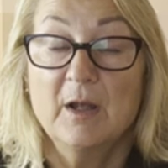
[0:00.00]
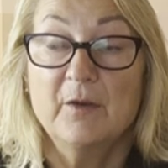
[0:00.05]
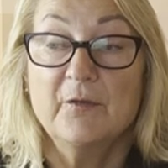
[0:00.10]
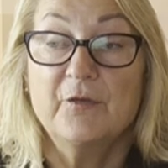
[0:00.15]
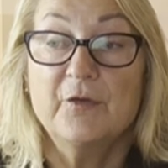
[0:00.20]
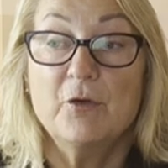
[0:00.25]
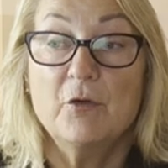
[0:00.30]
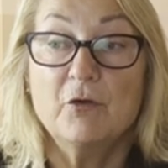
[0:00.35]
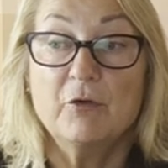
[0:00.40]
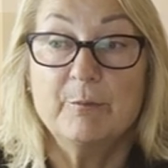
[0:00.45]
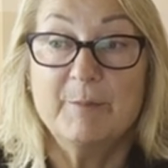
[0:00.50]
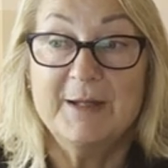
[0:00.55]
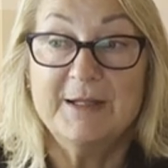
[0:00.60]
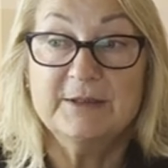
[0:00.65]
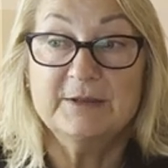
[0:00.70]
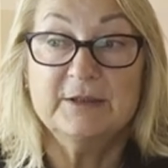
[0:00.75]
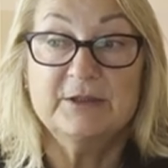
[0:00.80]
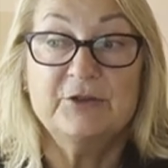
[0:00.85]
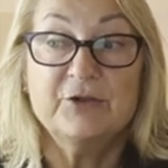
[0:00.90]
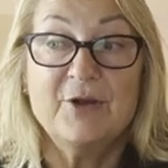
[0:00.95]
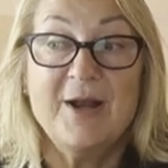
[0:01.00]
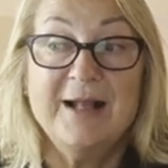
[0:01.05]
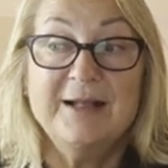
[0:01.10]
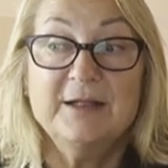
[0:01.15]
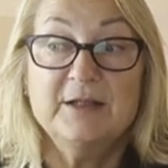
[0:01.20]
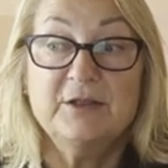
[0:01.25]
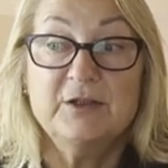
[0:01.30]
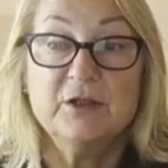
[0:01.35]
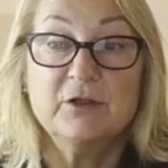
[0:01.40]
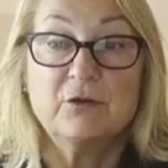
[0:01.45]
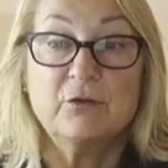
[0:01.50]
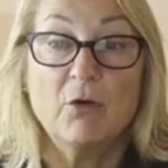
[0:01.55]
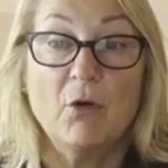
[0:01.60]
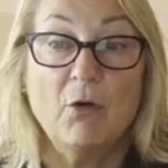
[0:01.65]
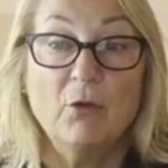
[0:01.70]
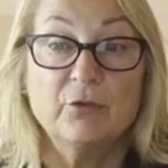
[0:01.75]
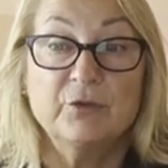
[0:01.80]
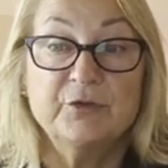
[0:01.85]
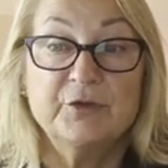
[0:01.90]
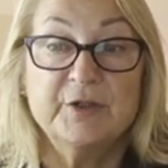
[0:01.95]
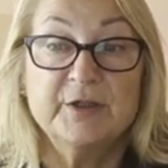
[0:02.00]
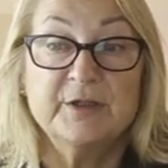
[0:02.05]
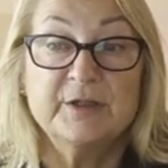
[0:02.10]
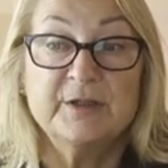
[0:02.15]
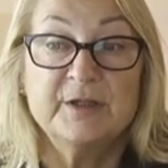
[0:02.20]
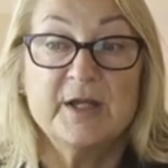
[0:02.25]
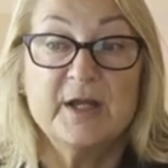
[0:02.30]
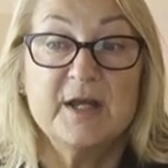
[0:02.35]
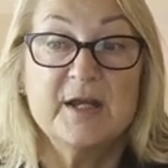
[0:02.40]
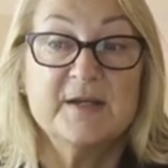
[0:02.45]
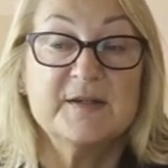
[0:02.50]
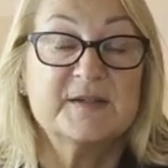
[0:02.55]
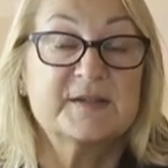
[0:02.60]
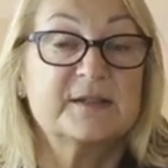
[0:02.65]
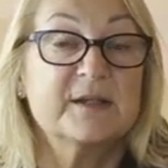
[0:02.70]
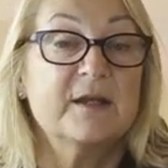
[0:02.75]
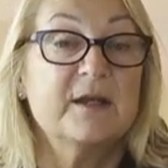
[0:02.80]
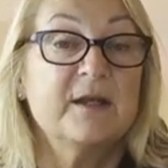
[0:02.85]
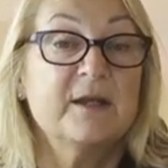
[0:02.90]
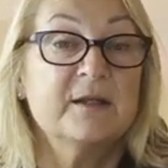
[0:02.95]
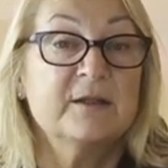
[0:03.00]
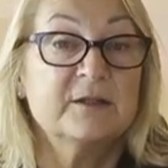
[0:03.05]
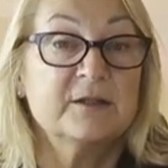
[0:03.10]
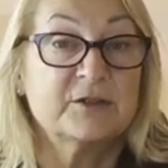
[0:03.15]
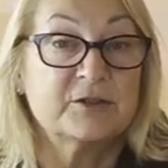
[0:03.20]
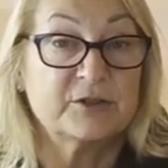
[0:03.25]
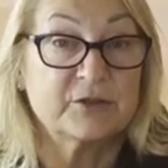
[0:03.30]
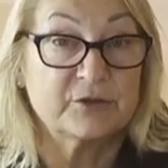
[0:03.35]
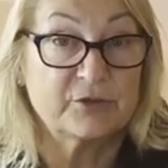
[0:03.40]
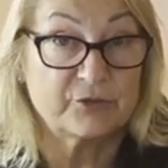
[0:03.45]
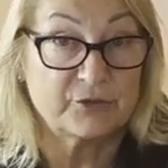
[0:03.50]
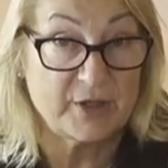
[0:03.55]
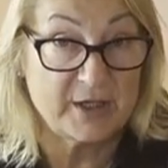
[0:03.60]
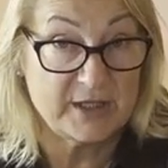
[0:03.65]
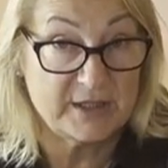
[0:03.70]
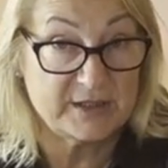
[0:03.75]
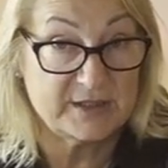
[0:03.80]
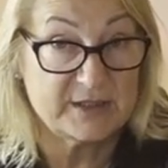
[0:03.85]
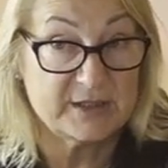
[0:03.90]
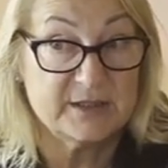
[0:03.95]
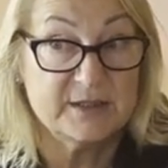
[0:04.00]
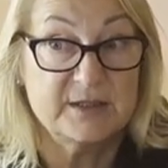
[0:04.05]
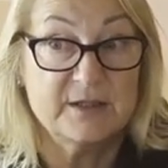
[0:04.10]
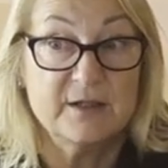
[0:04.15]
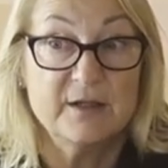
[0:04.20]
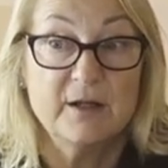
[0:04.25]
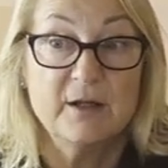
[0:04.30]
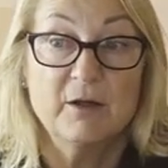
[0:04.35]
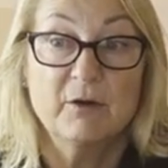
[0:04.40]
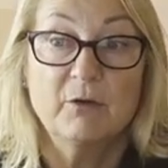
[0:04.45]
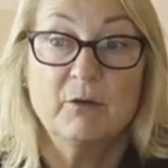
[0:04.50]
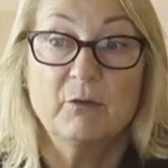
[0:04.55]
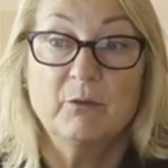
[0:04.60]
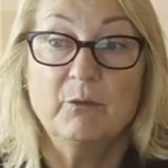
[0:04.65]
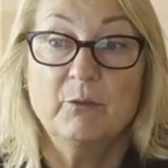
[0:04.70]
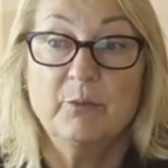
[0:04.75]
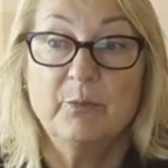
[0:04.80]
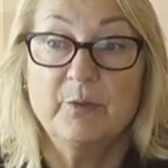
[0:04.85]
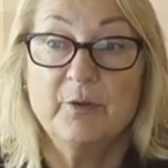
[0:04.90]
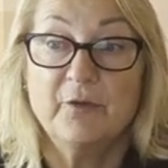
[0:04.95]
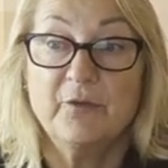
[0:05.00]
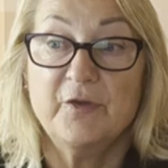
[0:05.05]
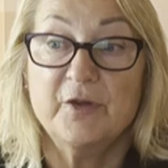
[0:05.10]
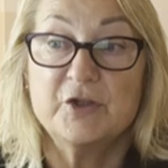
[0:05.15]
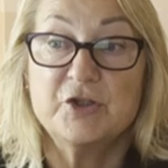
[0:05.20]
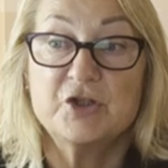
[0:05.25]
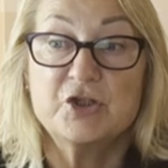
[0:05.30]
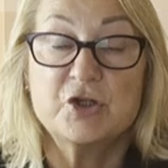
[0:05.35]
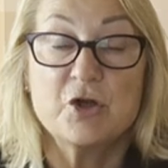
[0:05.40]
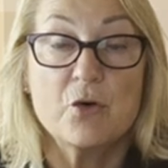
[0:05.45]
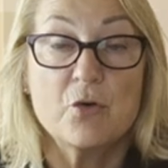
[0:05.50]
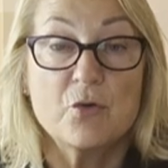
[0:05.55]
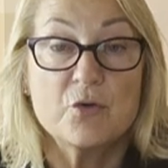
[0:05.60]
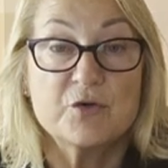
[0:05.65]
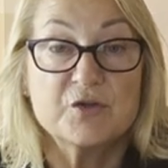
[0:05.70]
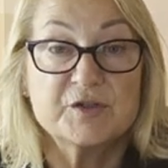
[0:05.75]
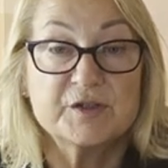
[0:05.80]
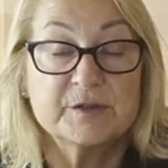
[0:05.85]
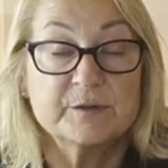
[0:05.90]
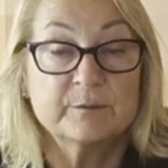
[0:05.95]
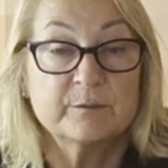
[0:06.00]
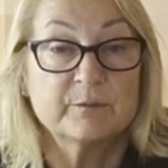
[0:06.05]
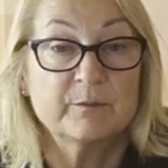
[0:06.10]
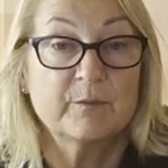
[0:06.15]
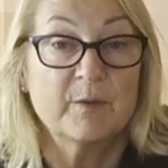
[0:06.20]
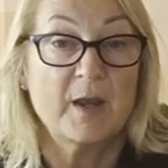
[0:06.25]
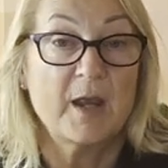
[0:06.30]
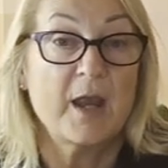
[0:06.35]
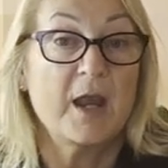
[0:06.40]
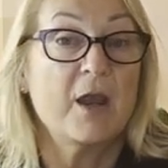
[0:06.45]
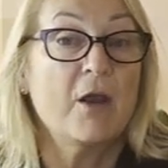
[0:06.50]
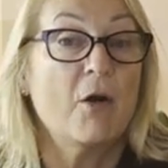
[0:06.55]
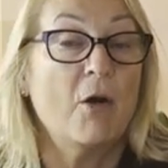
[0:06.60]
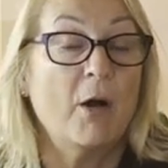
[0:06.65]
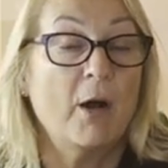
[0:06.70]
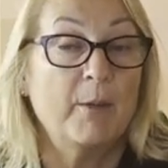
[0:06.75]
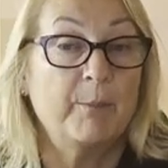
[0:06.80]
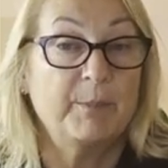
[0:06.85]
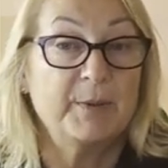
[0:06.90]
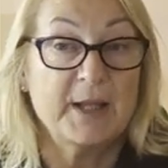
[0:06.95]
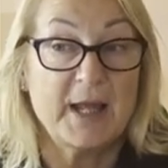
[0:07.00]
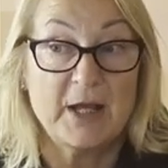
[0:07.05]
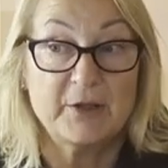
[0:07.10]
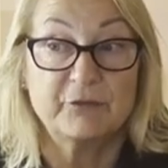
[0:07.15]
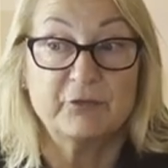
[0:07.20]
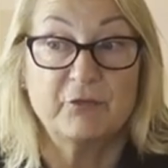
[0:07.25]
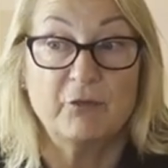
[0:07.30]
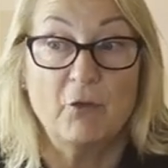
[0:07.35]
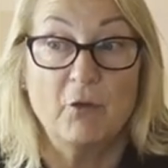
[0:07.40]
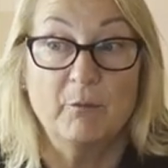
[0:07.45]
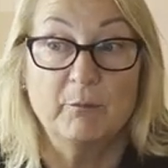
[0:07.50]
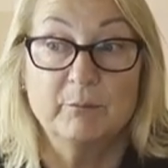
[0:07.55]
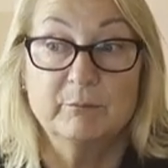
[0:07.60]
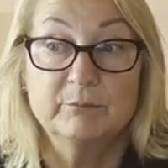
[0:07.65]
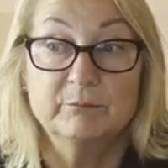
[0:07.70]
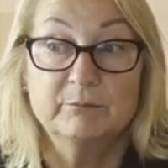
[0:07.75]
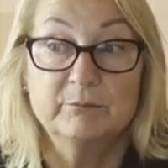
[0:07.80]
the augmented reality content is integrated with the chosen AR platform.